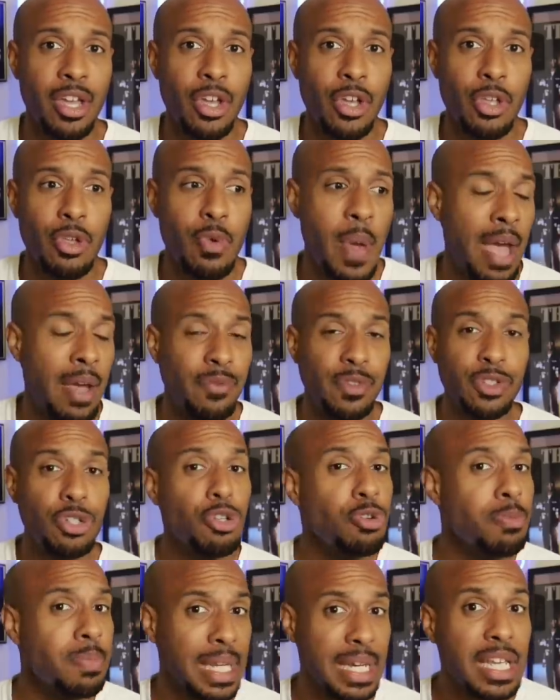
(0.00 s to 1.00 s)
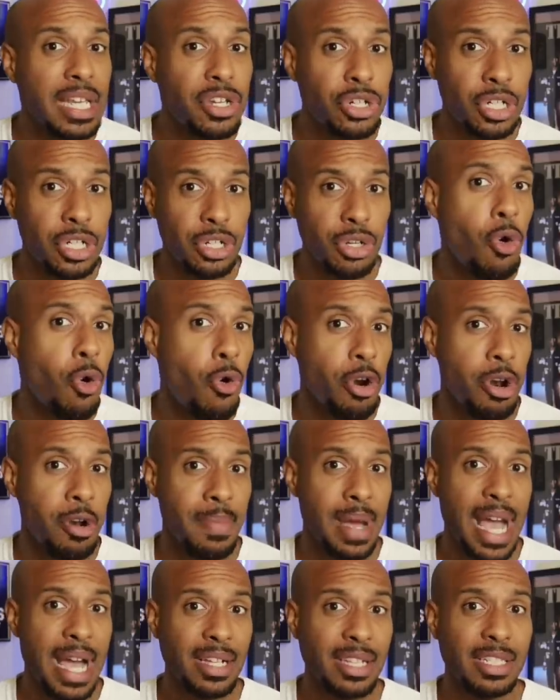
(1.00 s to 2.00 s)
You have too many good
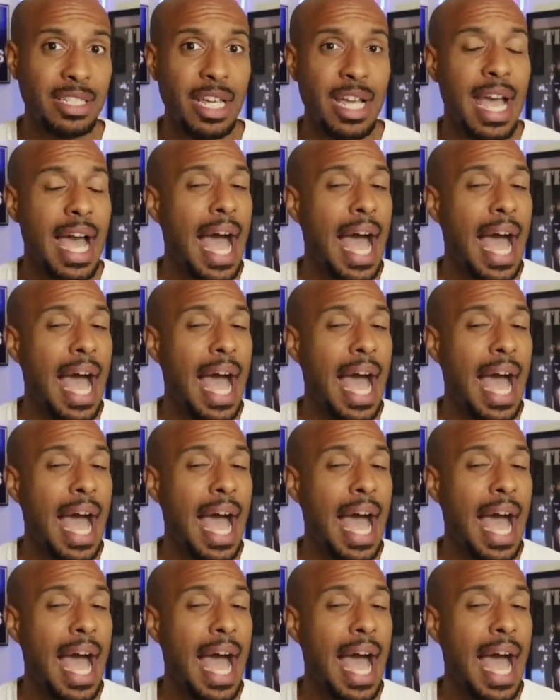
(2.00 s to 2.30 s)
cornerbacks?